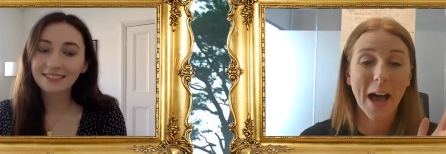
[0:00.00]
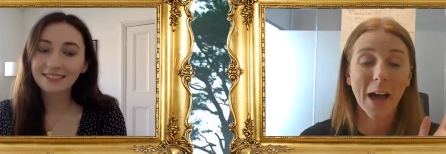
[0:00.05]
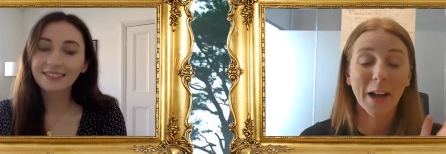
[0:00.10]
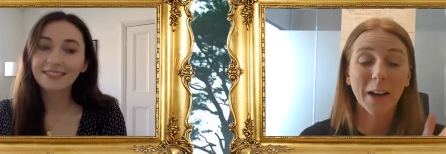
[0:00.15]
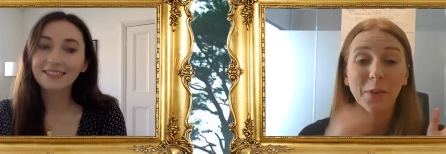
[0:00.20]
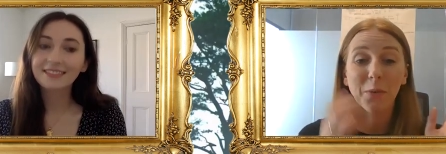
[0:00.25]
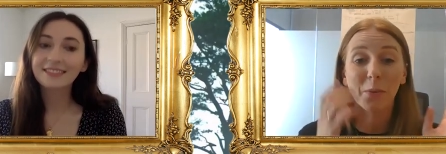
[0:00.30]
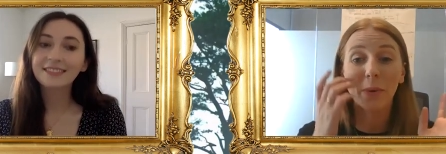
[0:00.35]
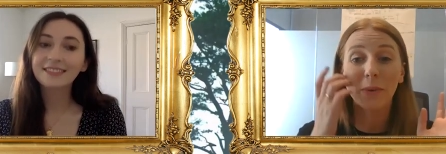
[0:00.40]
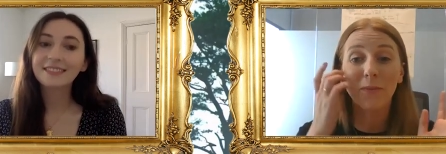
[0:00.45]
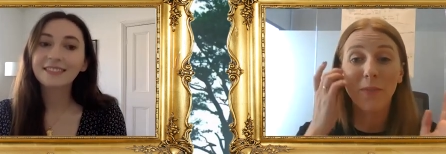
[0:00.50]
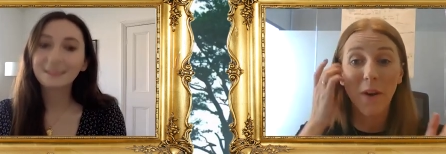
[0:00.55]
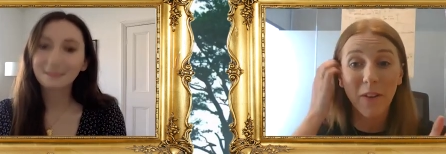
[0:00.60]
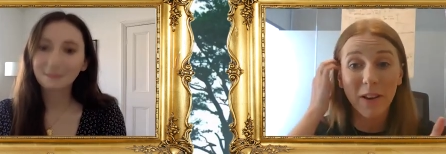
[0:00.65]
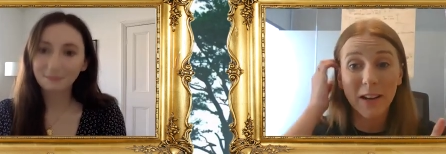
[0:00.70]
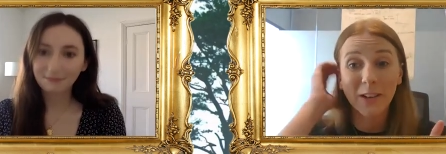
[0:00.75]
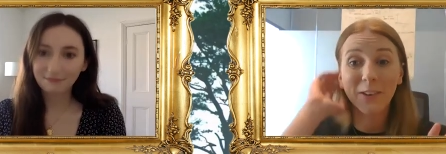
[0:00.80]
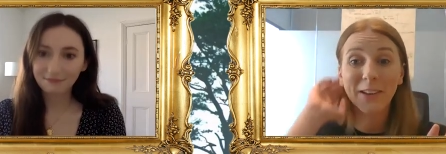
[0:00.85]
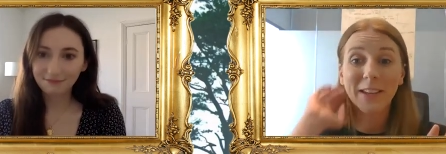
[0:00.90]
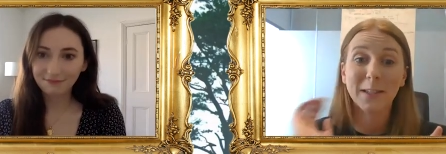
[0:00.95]
Speaker 1: and we're
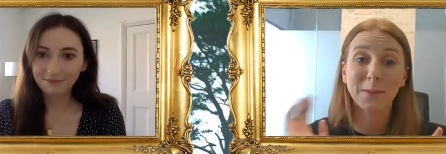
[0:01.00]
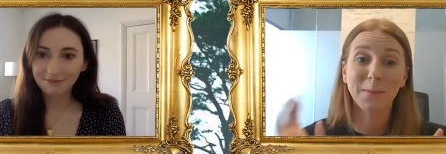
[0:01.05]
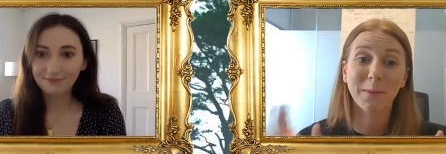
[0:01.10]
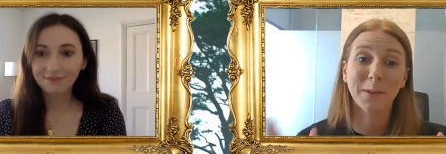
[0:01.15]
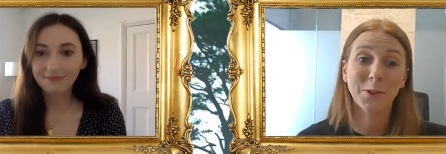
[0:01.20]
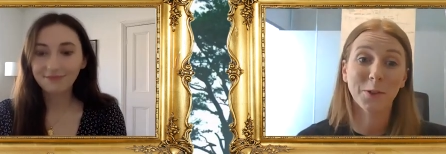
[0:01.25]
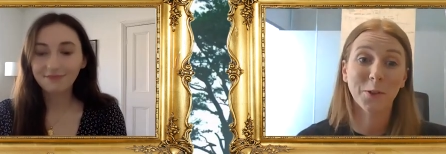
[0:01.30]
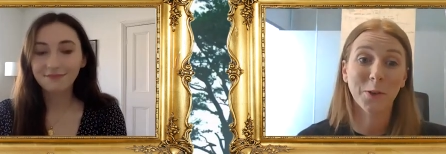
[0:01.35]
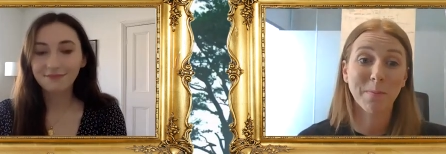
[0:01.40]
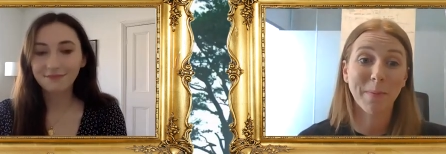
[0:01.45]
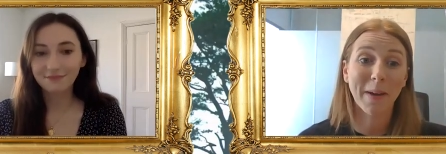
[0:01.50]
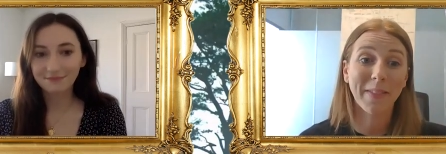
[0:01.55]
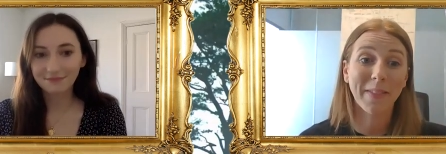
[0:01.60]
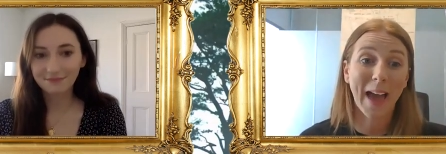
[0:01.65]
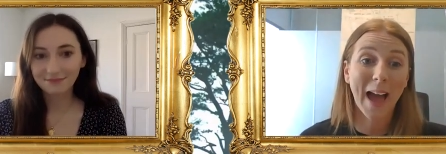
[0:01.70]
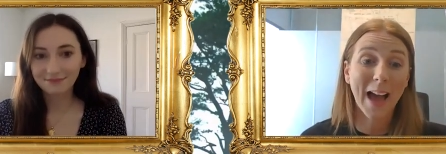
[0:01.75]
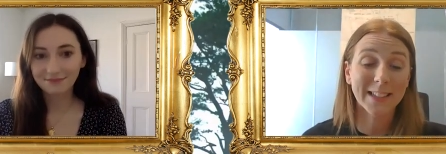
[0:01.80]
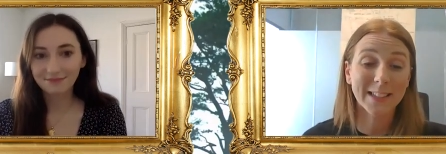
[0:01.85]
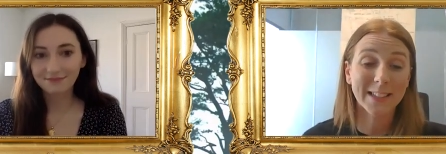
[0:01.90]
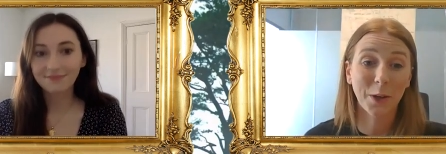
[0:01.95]
very lucky to be joined by
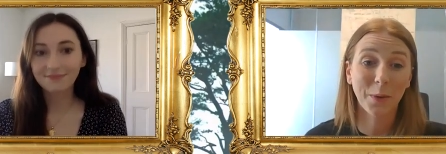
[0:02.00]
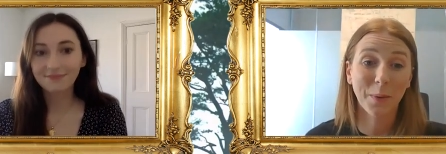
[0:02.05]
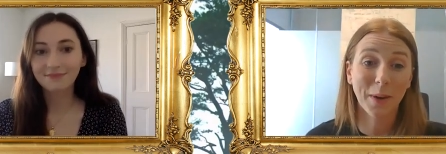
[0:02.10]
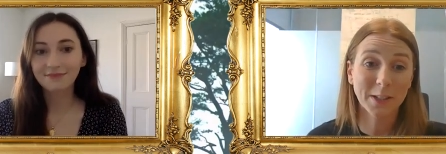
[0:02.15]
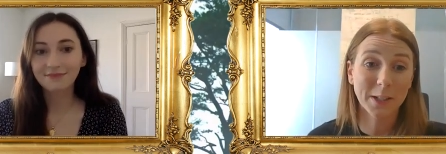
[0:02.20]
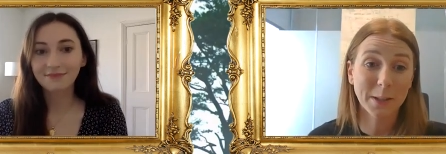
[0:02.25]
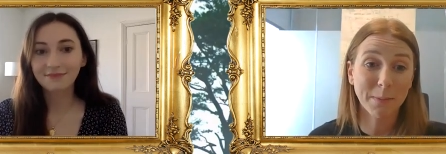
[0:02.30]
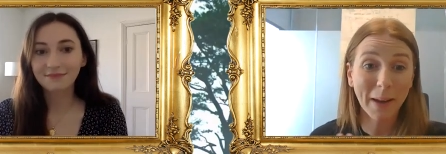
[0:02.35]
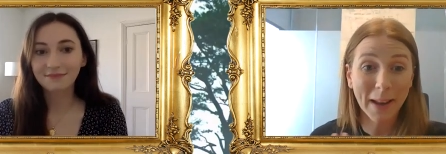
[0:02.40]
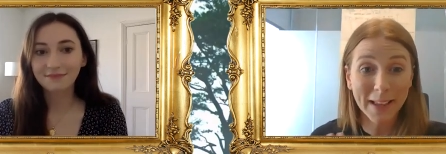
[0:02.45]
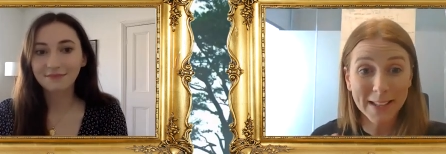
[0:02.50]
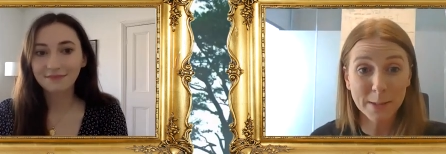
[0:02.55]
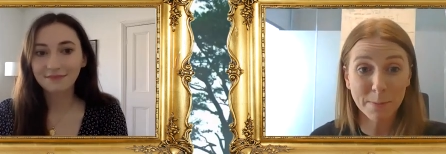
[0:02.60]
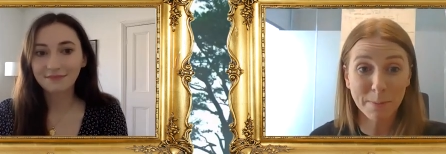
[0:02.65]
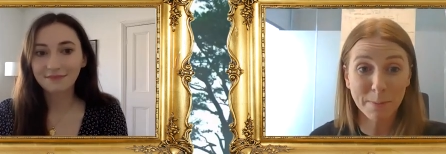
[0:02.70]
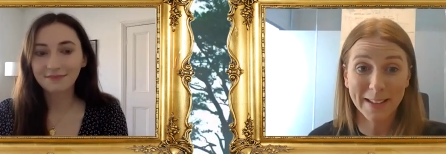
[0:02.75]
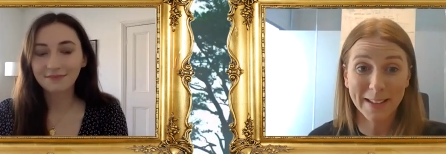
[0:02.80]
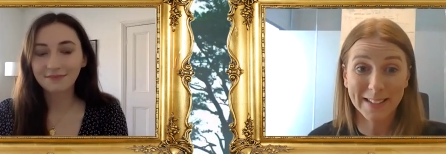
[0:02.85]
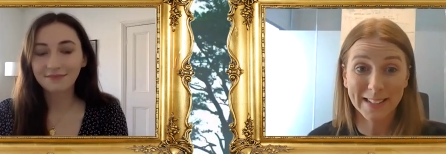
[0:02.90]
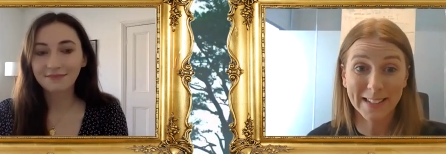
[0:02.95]
the actor who actually plays
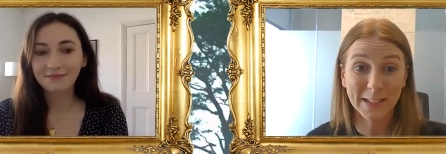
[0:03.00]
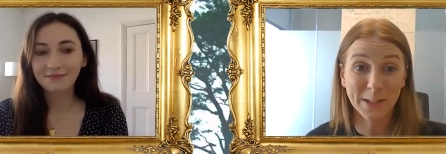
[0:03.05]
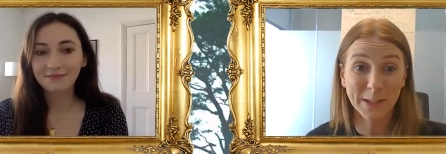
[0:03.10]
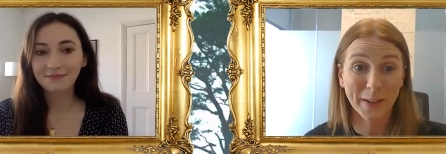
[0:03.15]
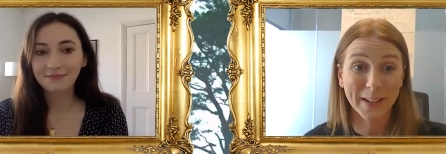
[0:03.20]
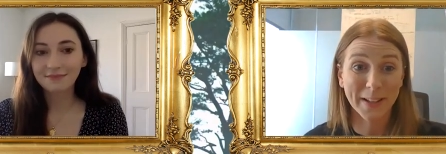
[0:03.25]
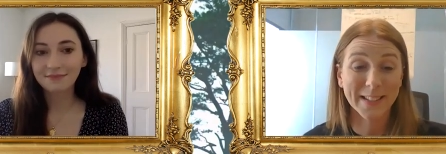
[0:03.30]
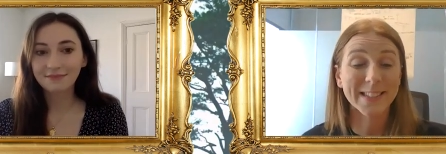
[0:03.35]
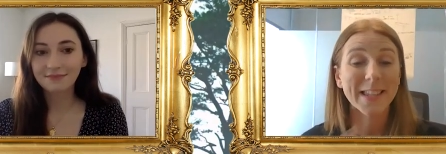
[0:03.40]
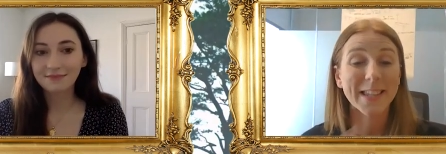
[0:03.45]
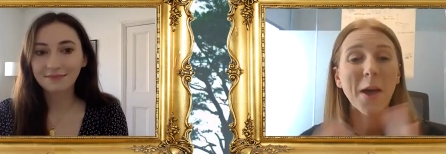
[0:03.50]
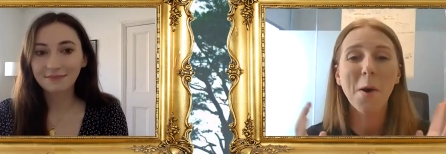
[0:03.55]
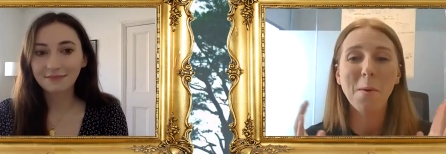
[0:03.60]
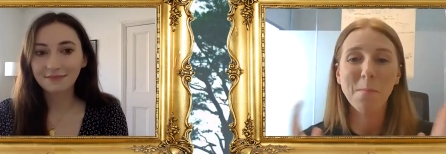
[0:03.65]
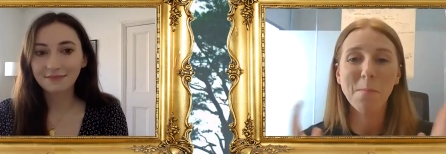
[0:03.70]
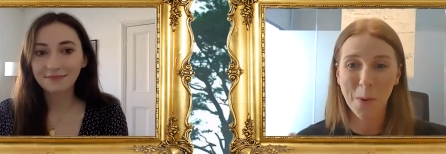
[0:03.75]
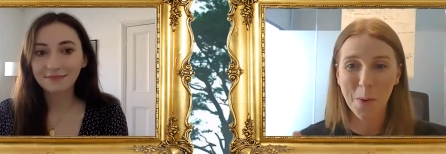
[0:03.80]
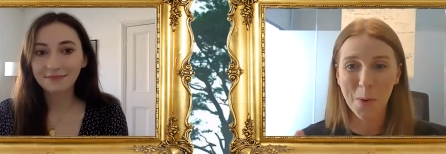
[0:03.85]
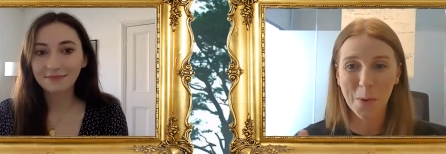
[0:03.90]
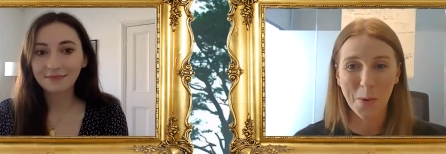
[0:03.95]
the Beardsley twins,
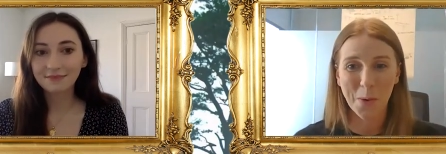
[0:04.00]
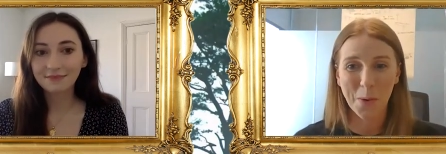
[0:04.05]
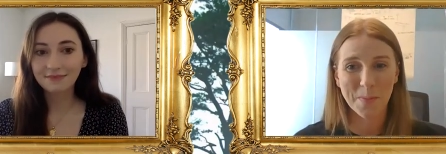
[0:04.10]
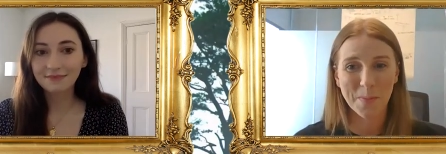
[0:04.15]
Paul